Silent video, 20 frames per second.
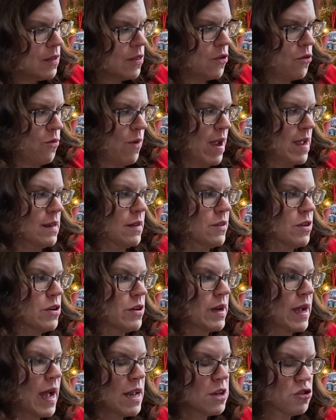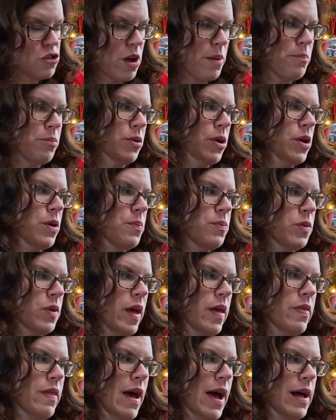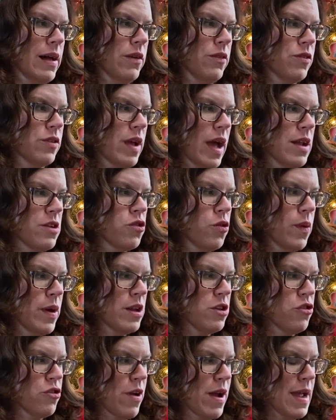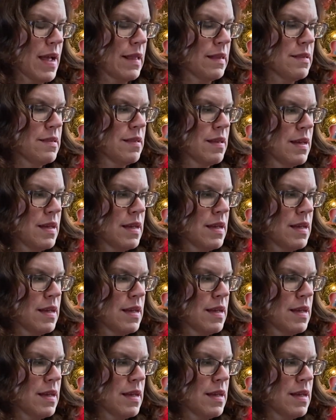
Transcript: The reindeer got jump ropes and the elves got toy trains.